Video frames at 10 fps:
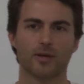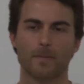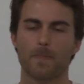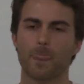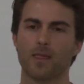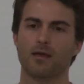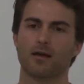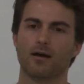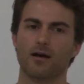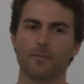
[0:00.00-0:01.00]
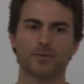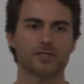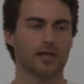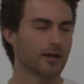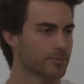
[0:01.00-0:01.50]
to
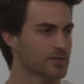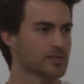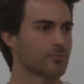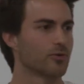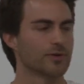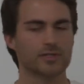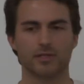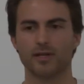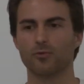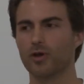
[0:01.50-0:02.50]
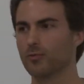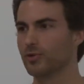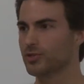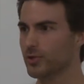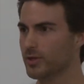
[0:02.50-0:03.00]
sign up to support us in any way. And we're
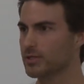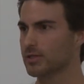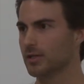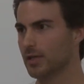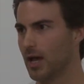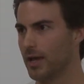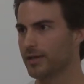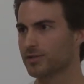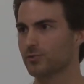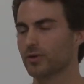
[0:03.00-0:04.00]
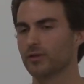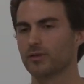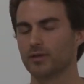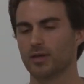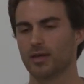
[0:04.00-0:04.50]
doing this in alliance with
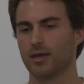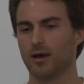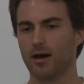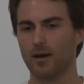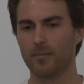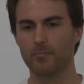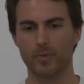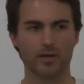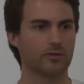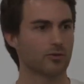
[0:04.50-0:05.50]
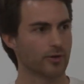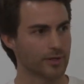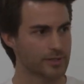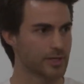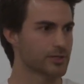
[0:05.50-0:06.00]
many of the
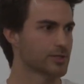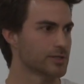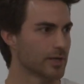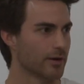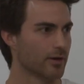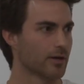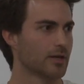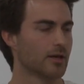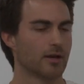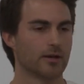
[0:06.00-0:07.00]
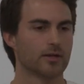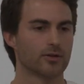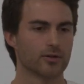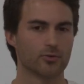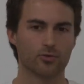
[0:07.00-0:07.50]
organizations that are here
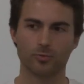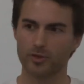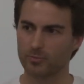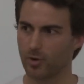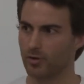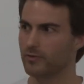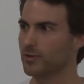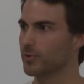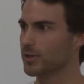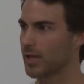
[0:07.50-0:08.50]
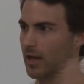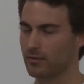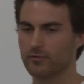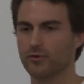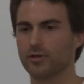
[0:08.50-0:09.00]
in the room, with MOVI, with the
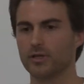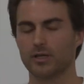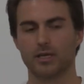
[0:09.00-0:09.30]
California